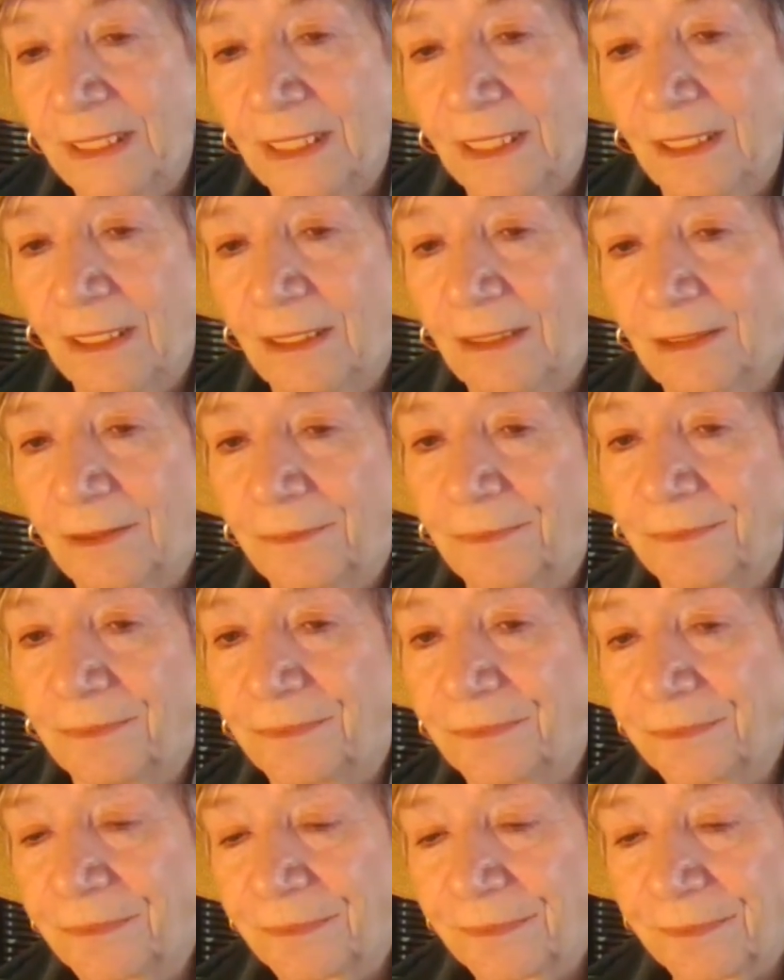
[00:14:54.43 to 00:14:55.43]
You know,
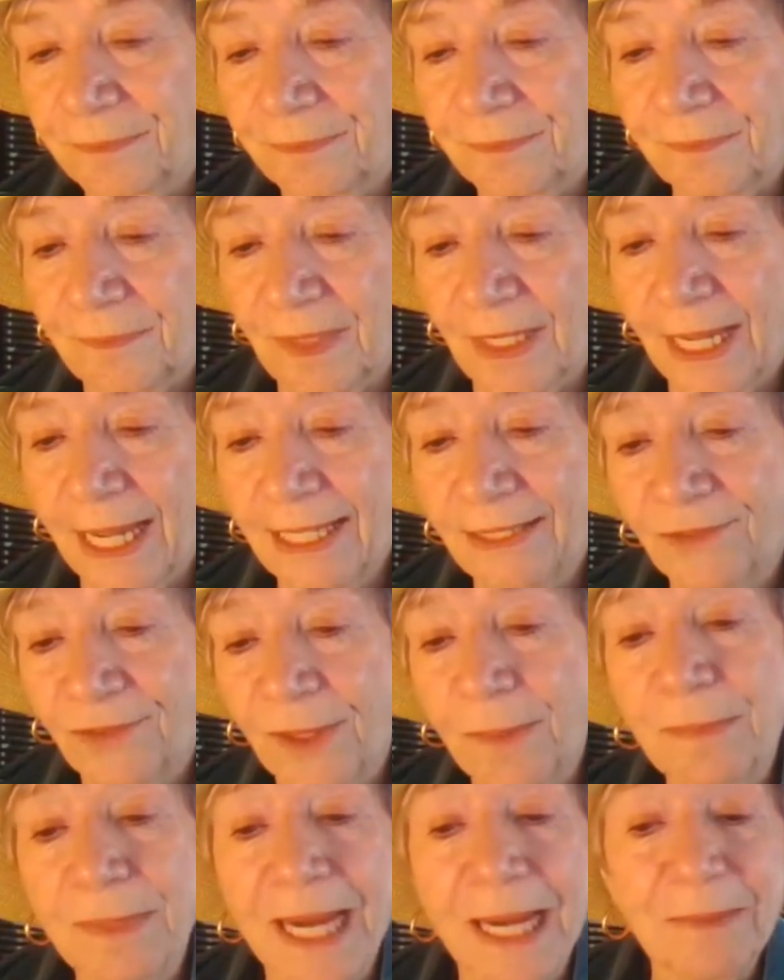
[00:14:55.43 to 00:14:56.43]
yeah. And
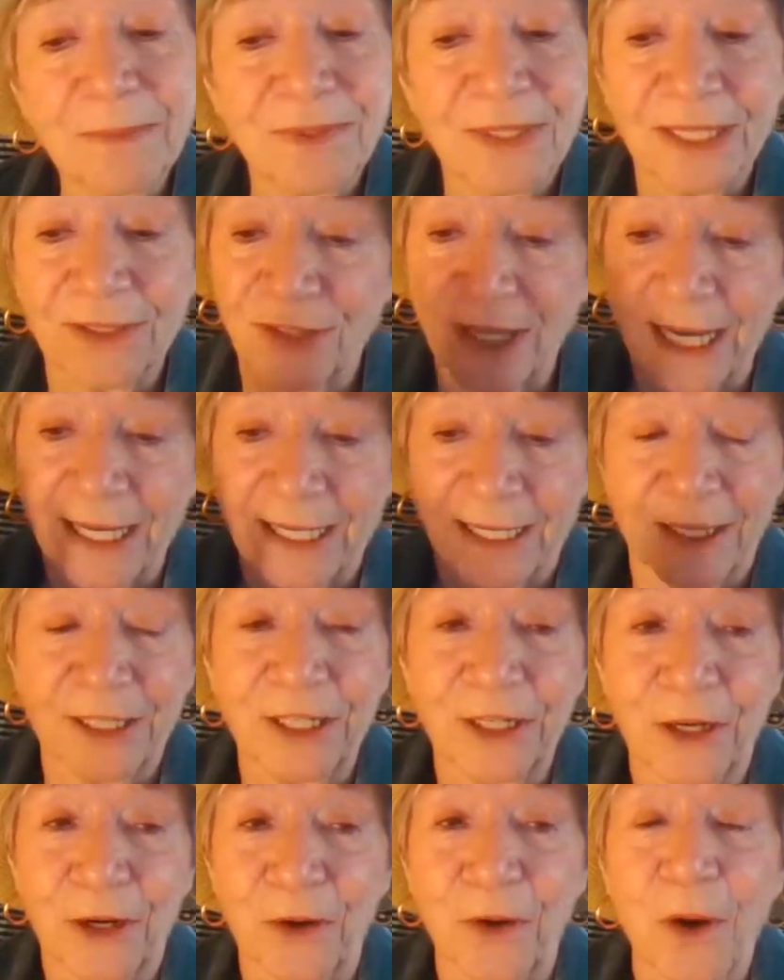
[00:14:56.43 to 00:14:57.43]
sometimes it's like,
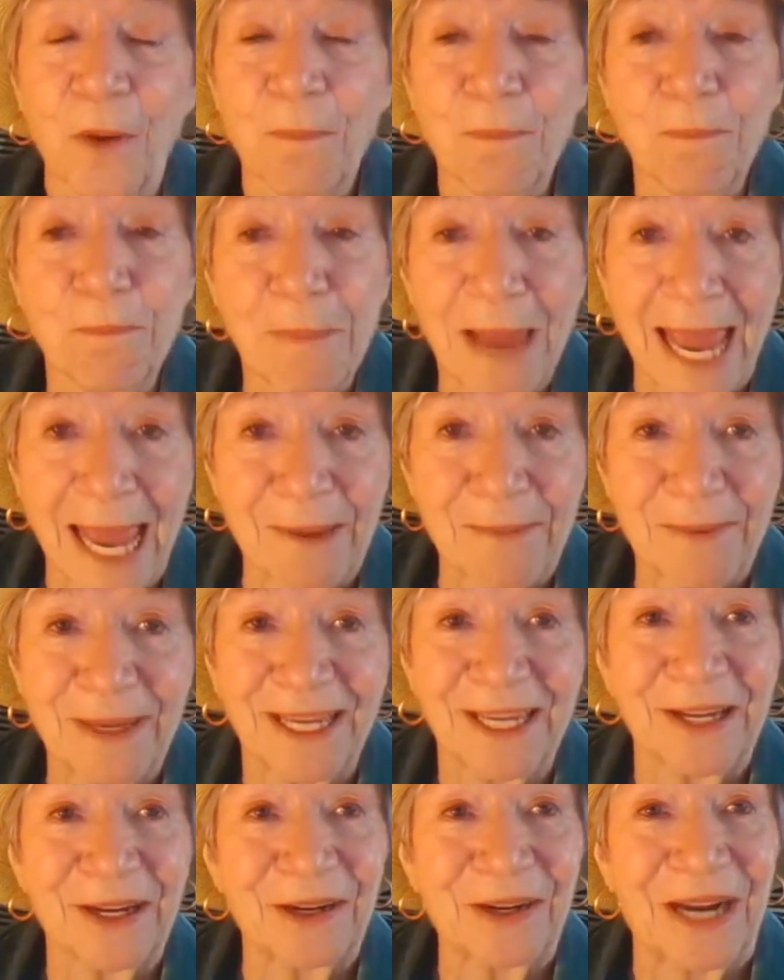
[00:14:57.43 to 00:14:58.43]
you know, maybe
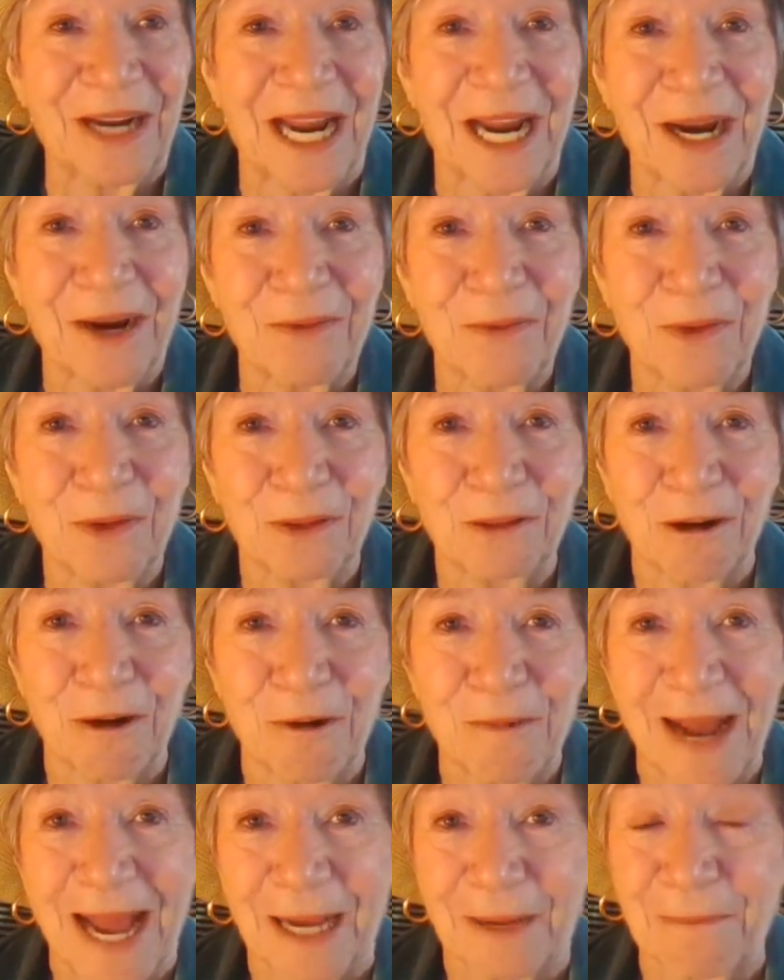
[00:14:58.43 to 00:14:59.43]
your hair will
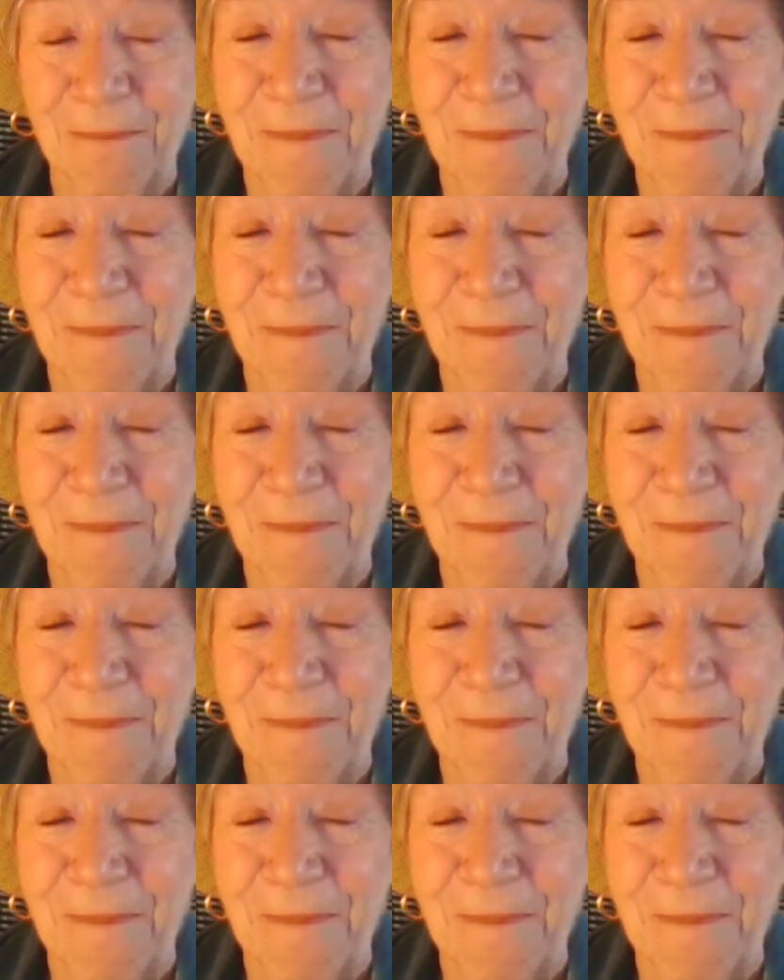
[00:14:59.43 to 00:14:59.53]
grow back.